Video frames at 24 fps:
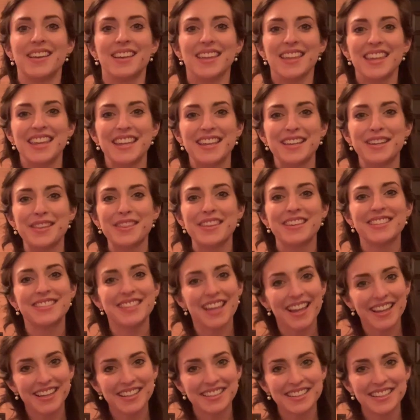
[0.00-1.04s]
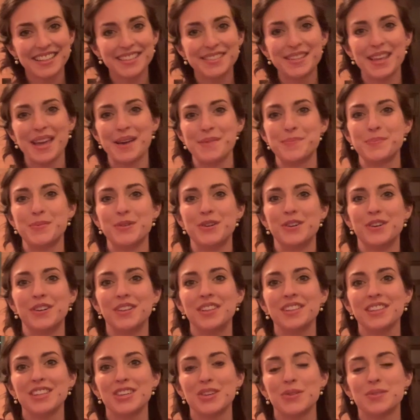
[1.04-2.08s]
In the second example,
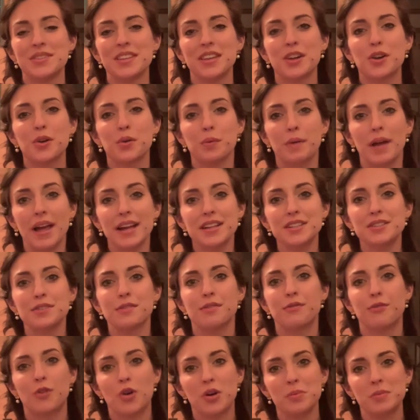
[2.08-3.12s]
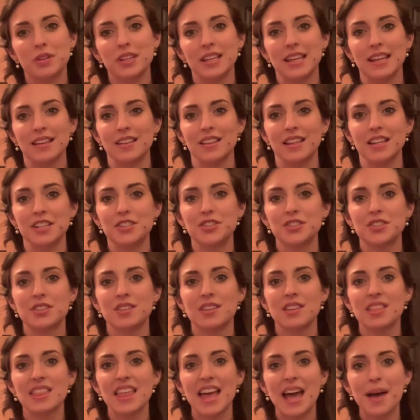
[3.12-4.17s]
using correct formal English,
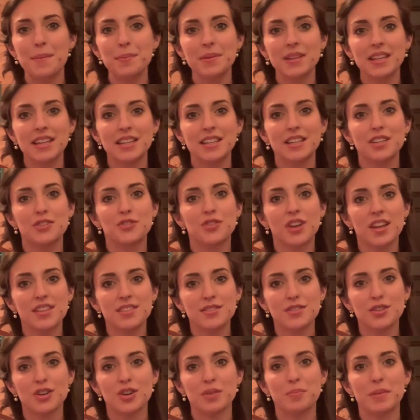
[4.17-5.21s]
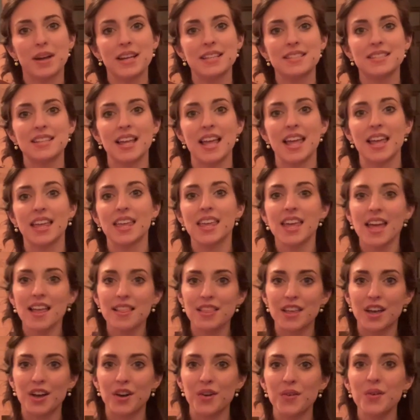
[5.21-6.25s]
the applicant addressed her by saying
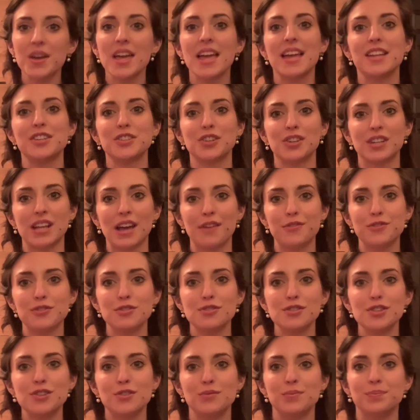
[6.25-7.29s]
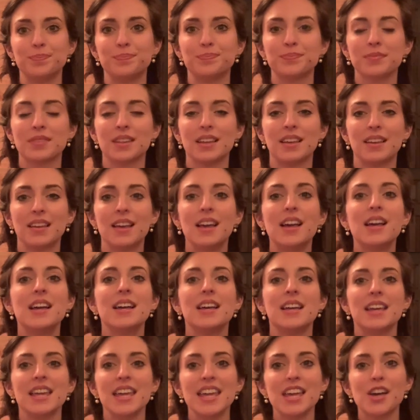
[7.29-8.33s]
hello and good afternoon.
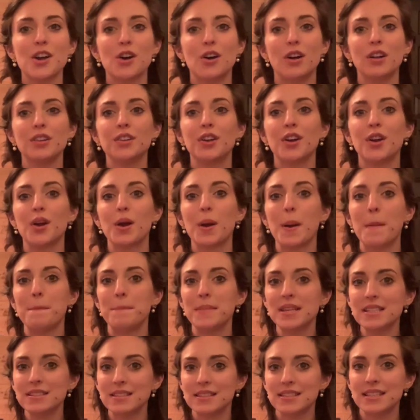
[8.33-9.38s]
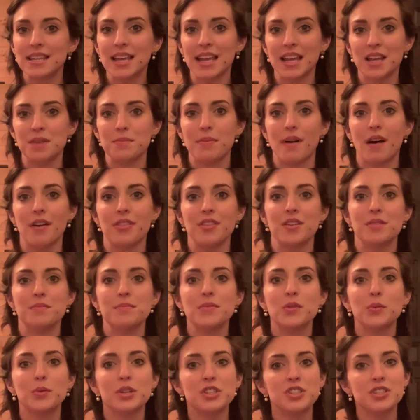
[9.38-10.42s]
He called her Mrs. Higginbotham,
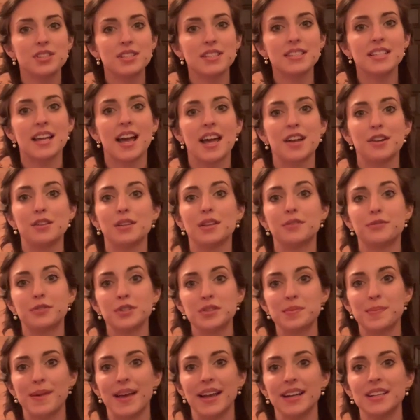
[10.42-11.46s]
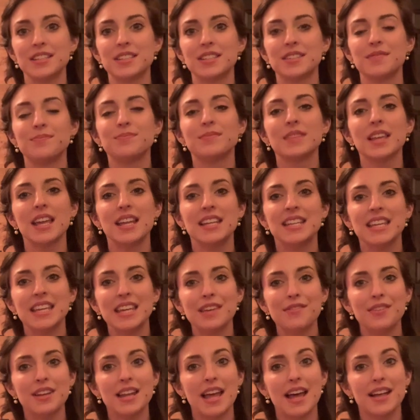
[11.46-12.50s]
which is a title of respect, and he
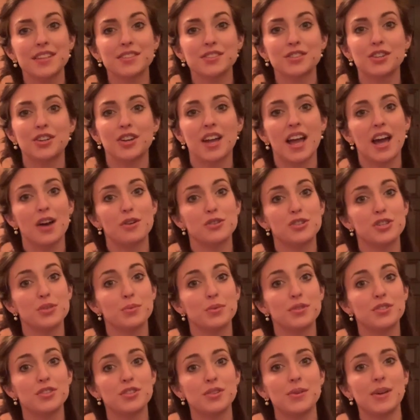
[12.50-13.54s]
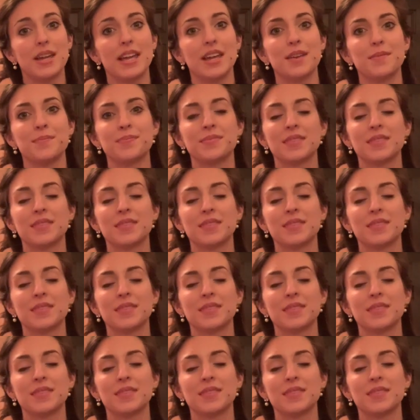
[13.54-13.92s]
even asked her how she was doing.